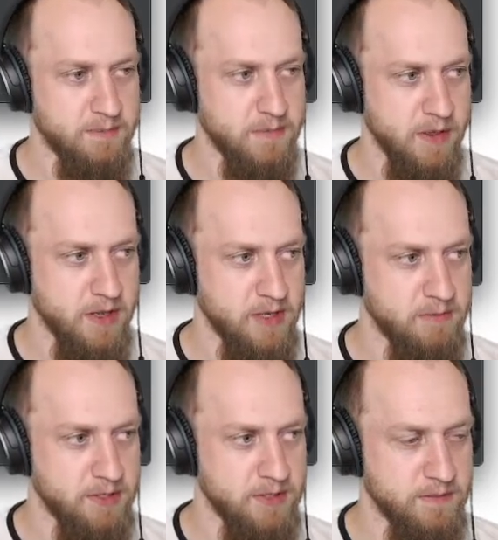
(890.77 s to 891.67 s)
I think there
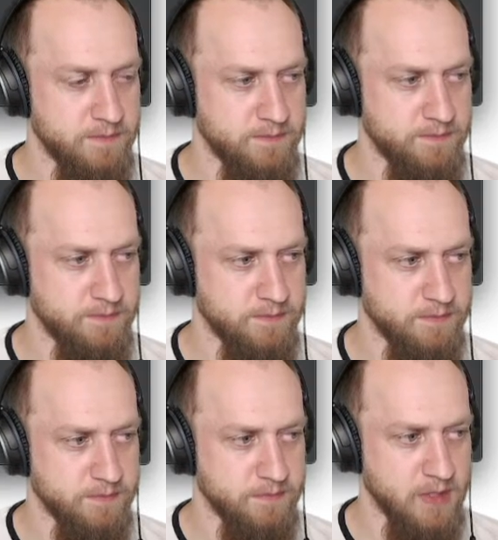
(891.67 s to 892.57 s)
was
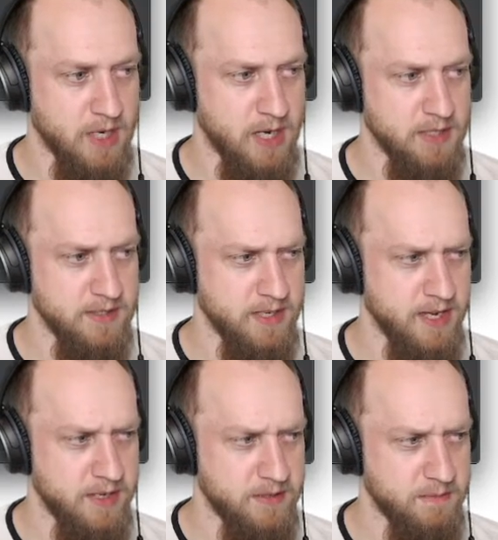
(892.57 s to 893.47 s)
Ice
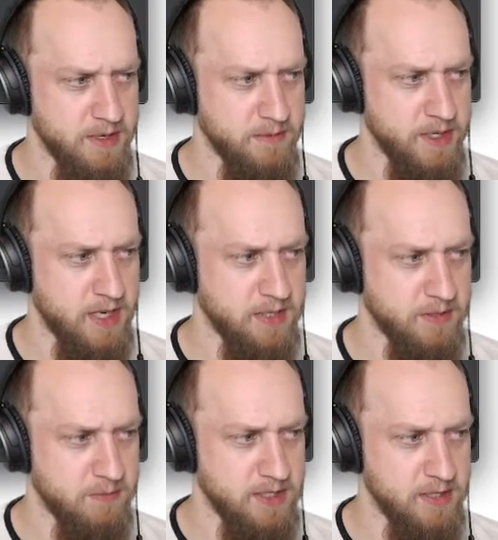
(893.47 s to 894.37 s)
Cat, maybe? Ice
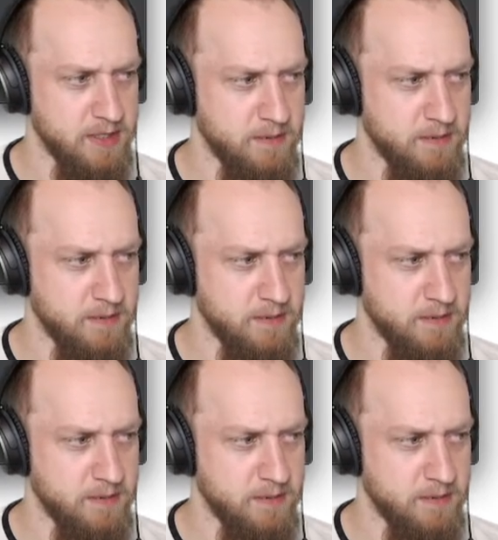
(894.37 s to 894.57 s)
Weasel?